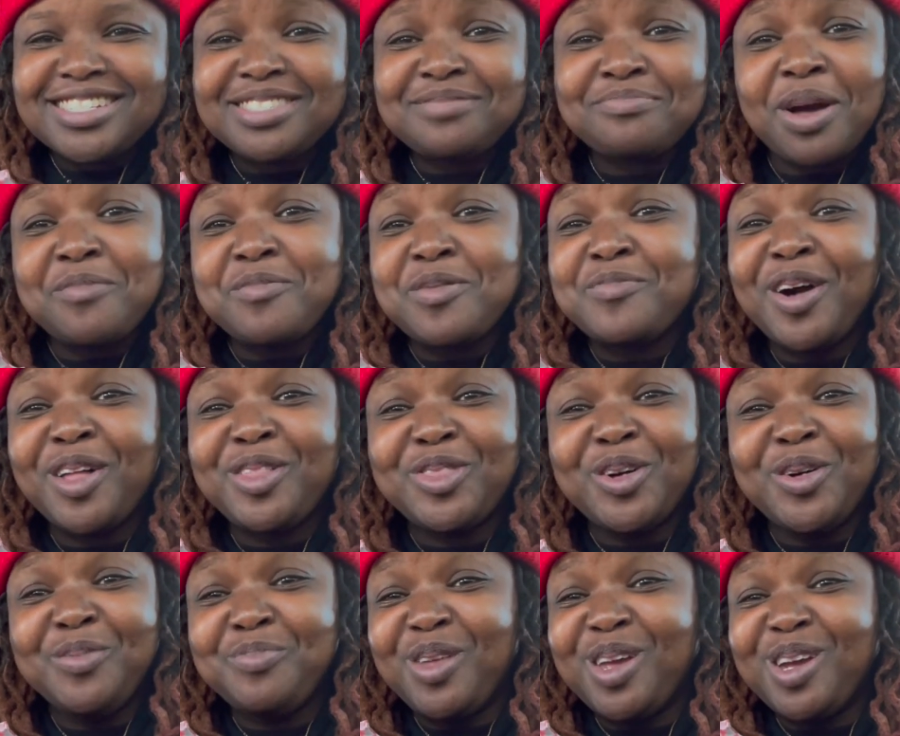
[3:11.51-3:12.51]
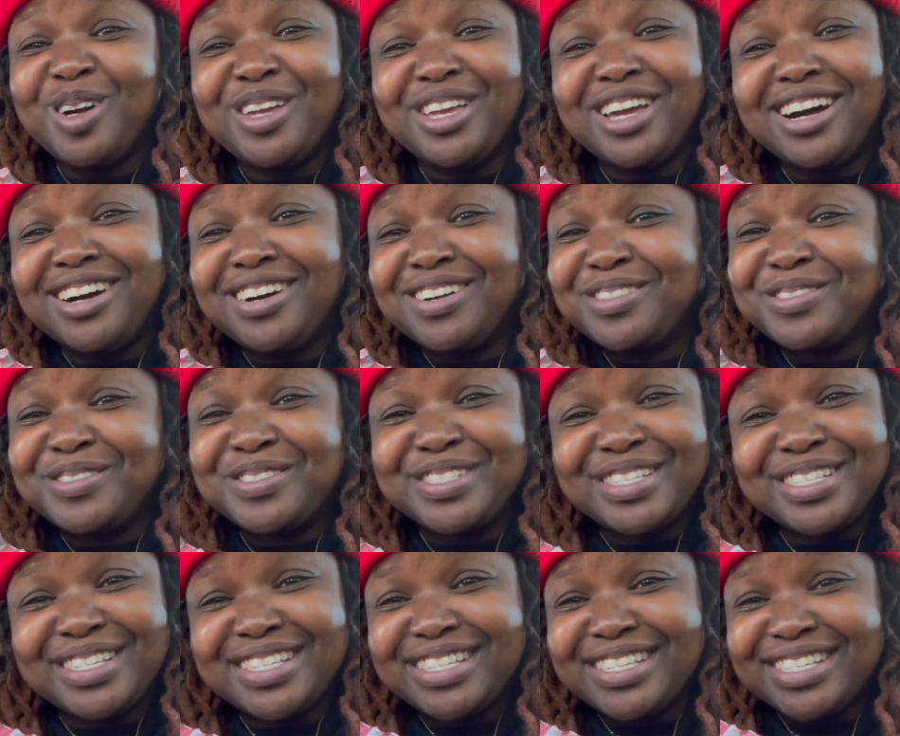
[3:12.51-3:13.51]
This might be my thumbnail, y'all.
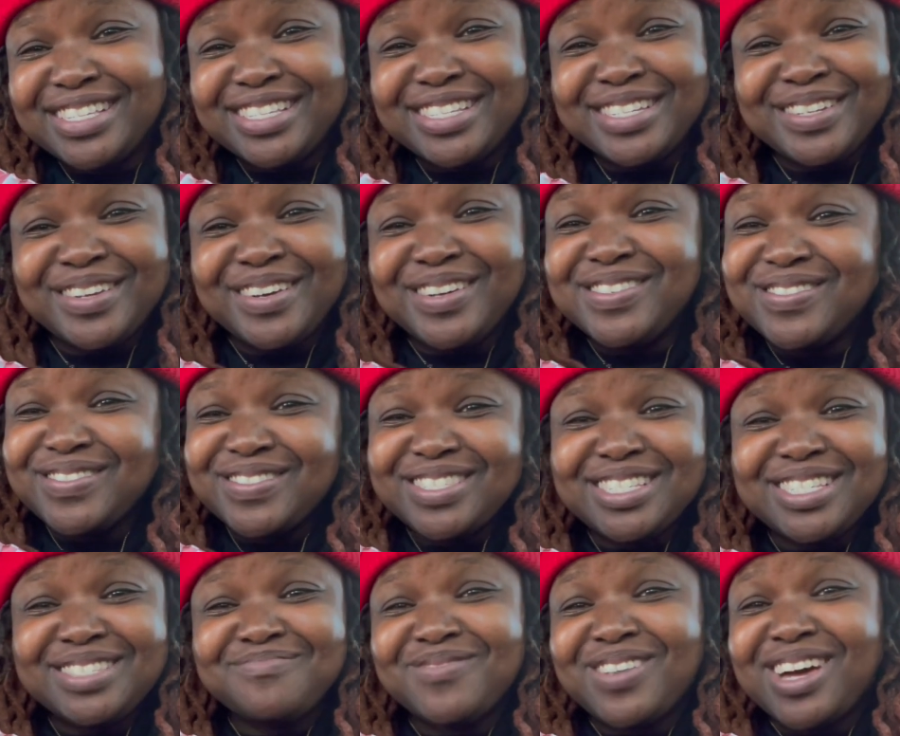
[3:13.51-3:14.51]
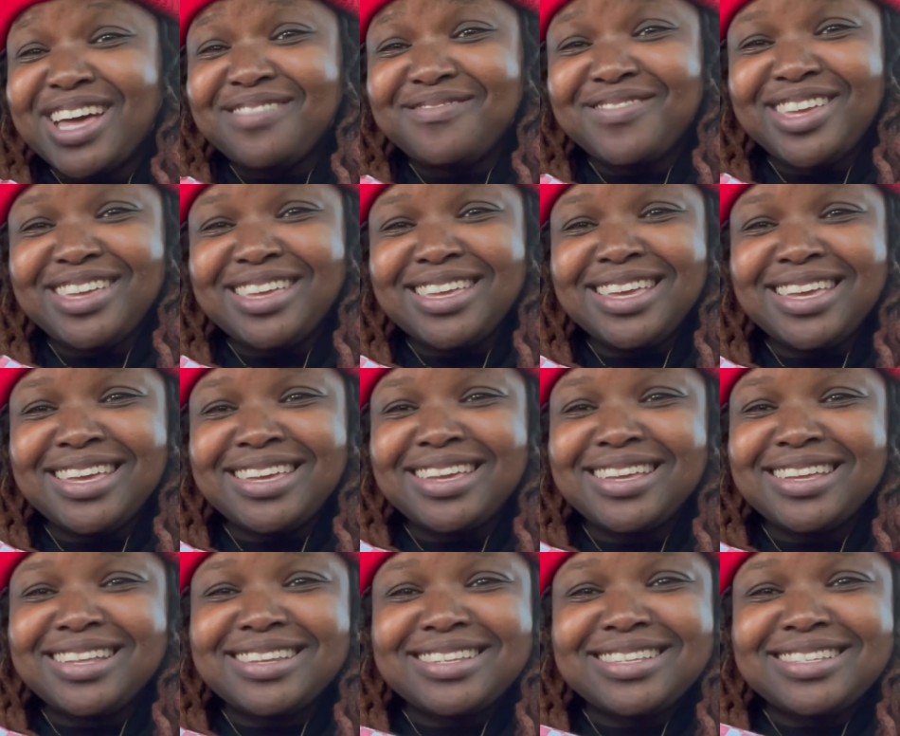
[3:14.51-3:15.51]
You know, this might be it.
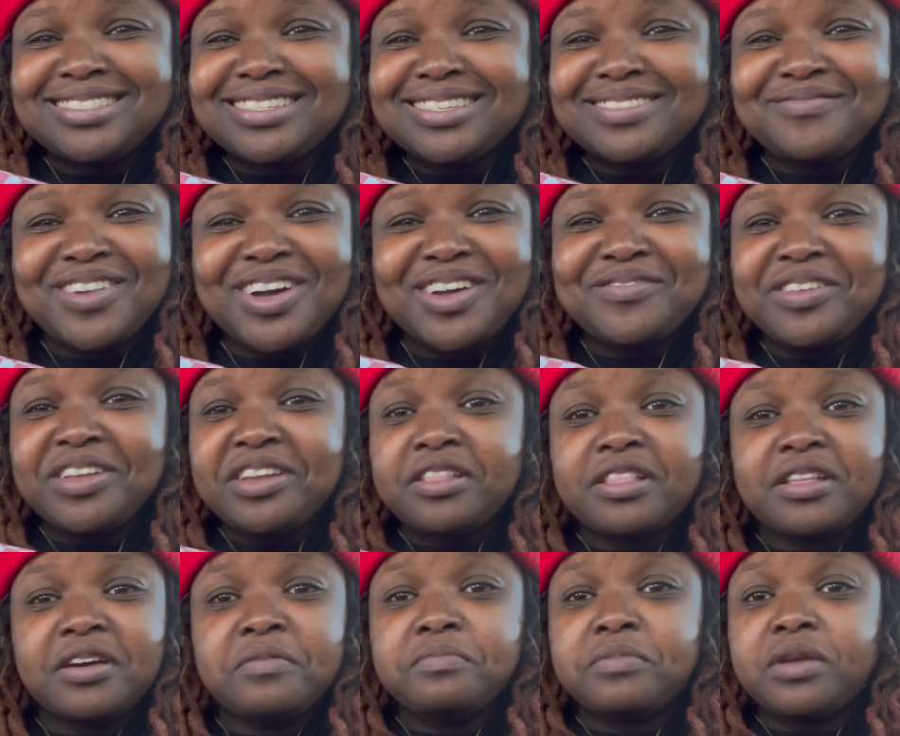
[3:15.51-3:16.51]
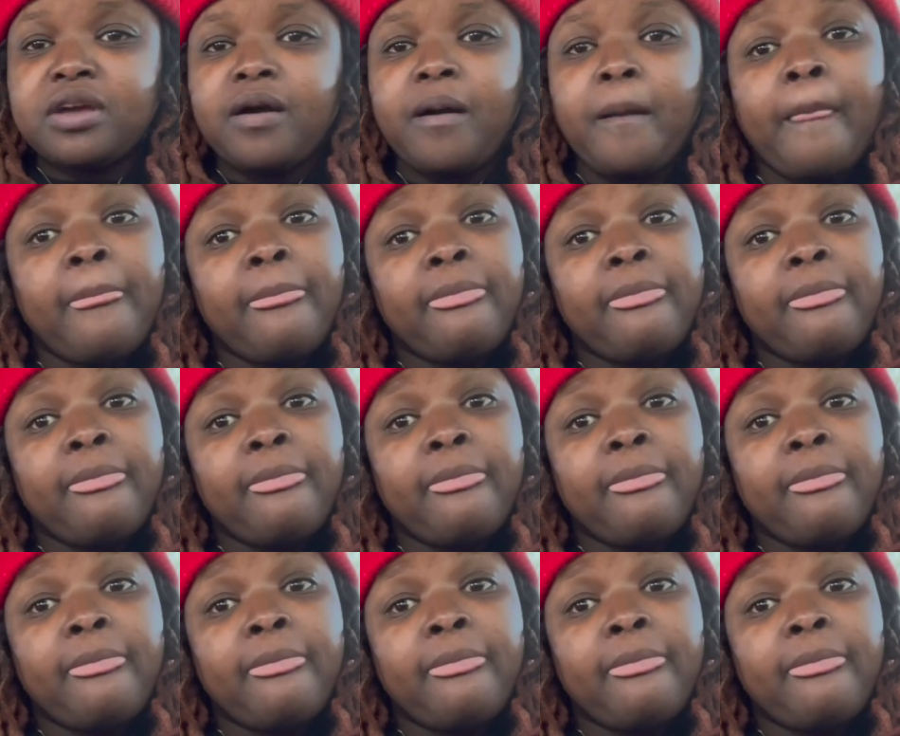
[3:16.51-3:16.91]
This just might be the thumbnail.